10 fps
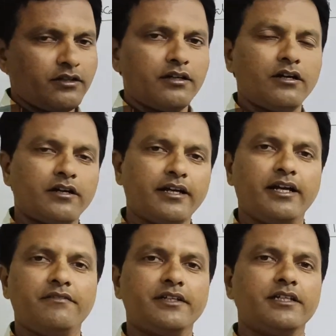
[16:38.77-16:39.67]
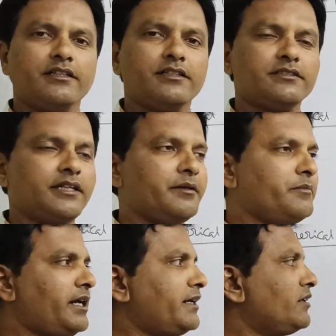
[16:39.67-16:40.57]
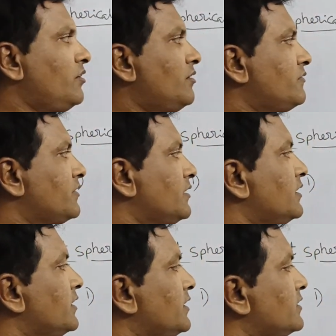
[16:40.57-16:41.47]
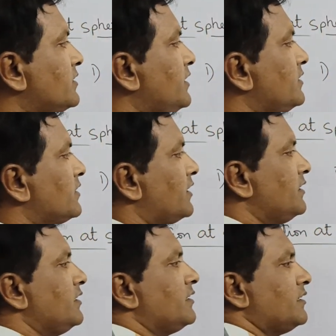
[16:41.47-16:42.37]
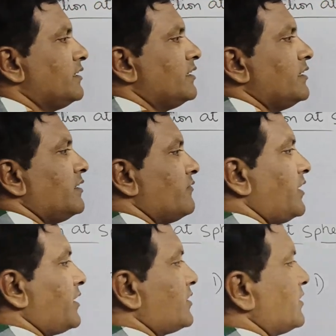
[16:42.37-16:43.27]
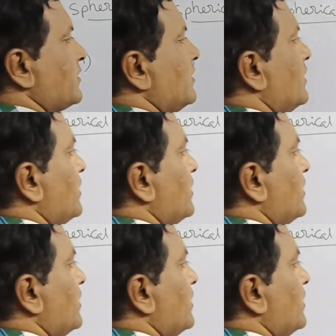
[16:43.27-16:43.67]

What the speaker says: are having the same angle of incidence and reflection.